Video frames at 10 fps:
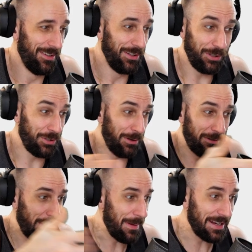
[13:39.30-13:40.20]
You're, you're
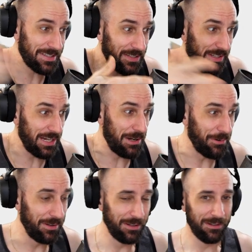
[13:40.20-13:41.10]
already maxing everything out.
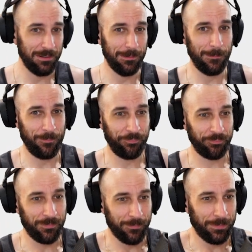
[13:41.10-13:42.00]

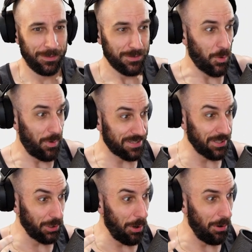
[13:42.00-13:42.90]
So what's the
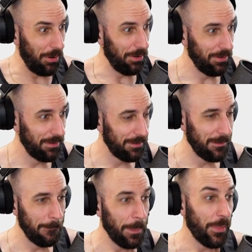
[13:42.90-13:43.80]
goal?
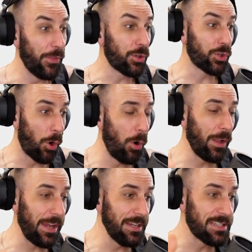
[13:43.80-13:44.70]
The goal
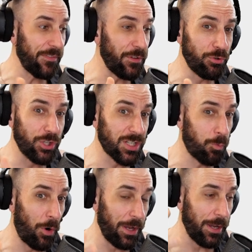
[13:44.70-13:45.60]
is if you just
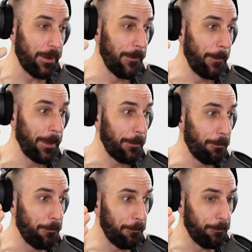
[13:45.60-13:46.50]
want to
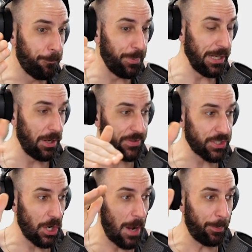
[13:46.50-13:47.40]
be at the
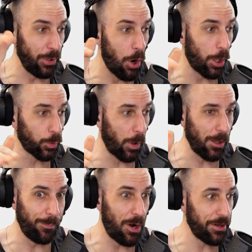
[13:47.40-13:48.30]
top on hardware
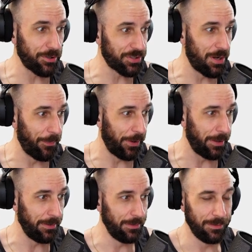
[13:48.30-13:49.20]
bot or
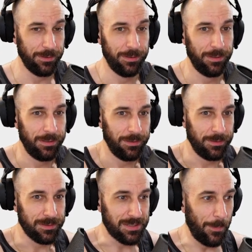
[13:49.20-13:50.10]
something.
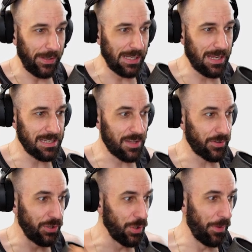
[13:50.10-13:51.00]
Something that has nothing
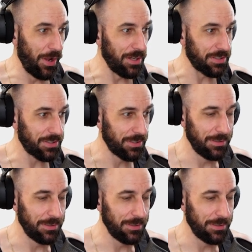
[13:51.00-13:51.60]
to do with us.